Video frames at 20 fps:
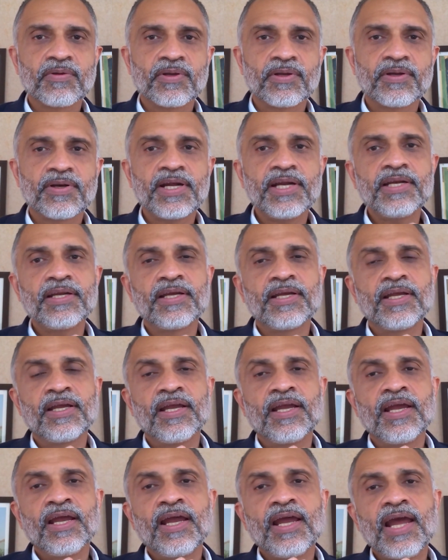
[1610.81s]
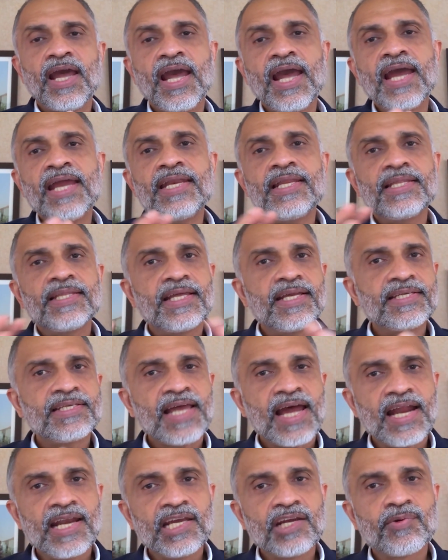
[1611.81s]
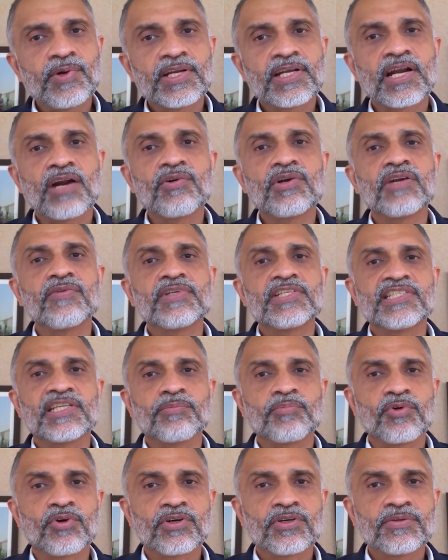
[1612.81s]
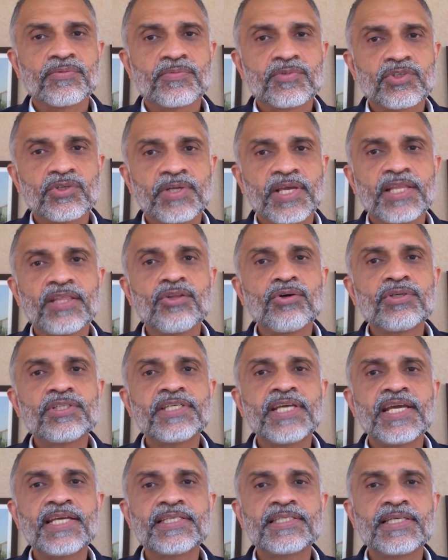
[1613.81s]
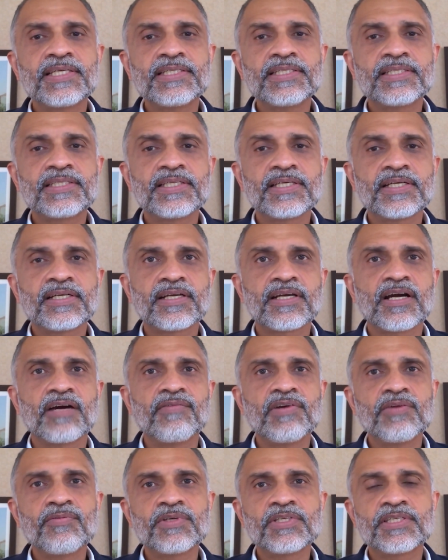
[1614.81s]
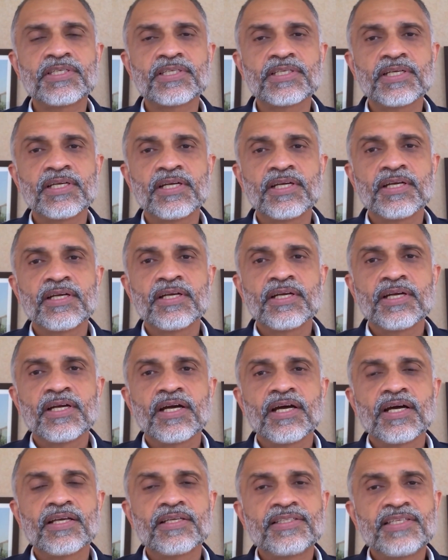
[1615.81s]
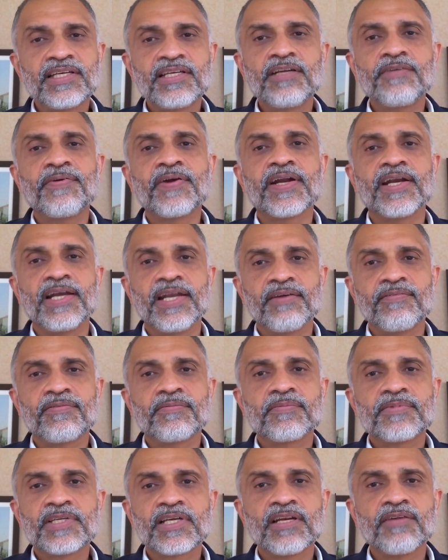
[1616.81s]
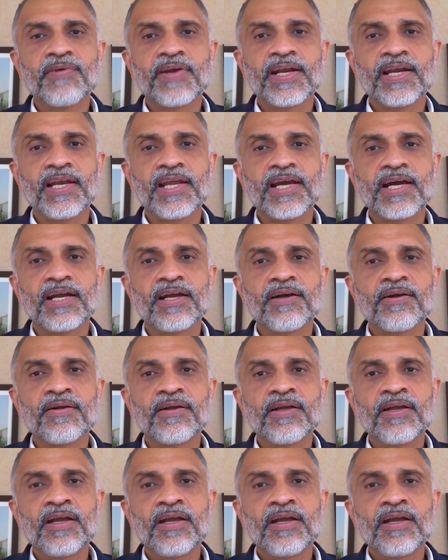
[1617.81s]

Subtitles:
right? And there is adequate ground level support. So in those cases, the recovery was significantly higher.